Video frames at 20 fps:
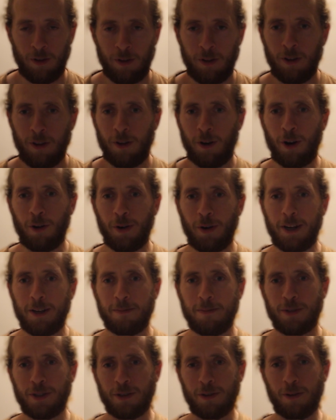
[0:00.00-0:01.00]
All right,
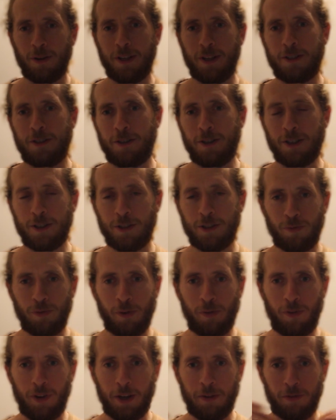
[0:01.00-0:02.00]
so let's just
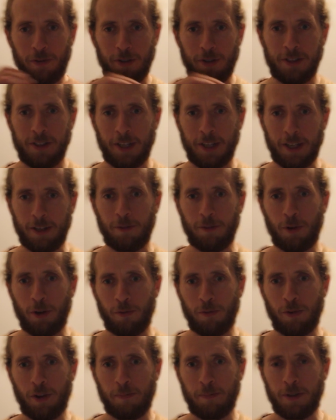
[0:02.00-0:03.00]
reflect for a second what
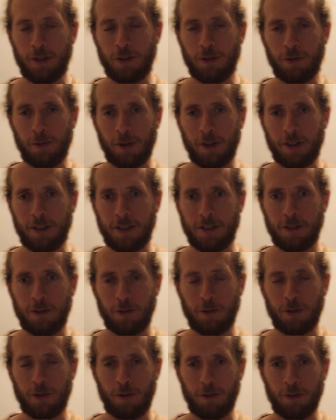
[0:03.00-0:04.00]
we have been doing in this
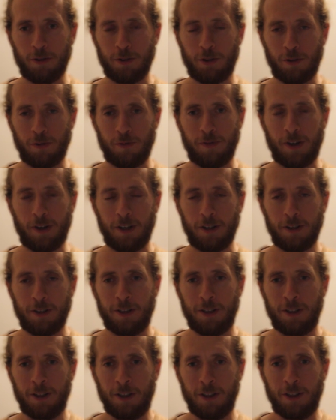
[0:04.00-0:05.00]
tutorial so far.
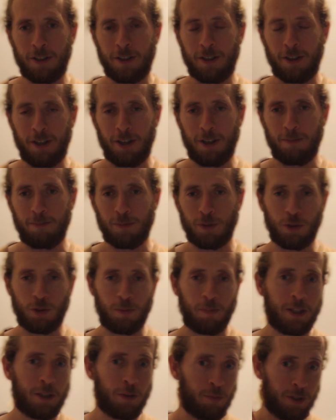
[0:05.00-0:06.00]
So
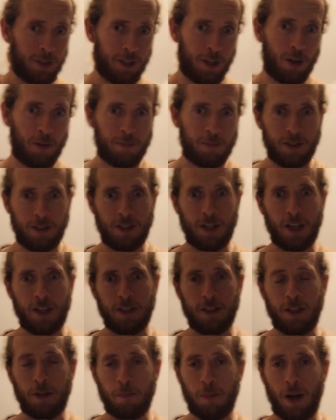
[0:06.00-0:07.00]
basically we set up the
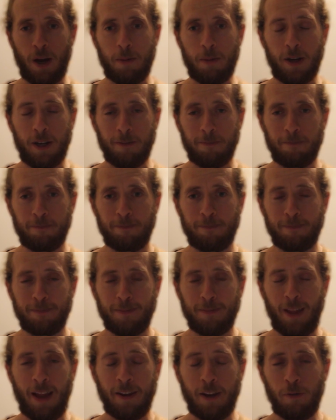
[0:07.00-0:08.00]
CI/CD pipeline,
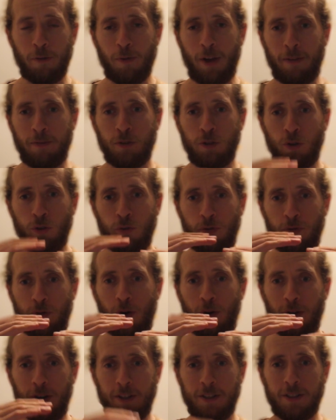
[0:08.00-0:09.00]
and then we have two
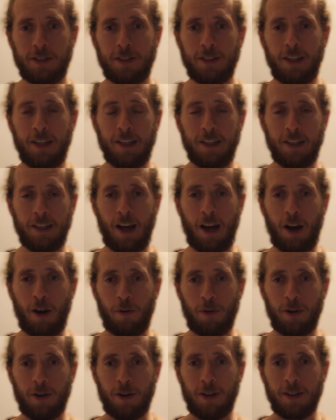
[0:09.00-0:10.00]
folders in
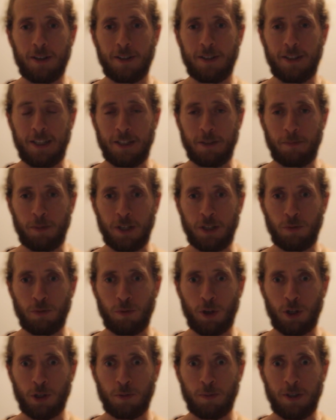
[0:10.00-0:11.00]
our Databricks
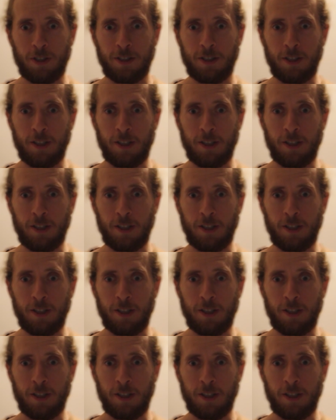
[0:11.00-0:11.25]
workspace.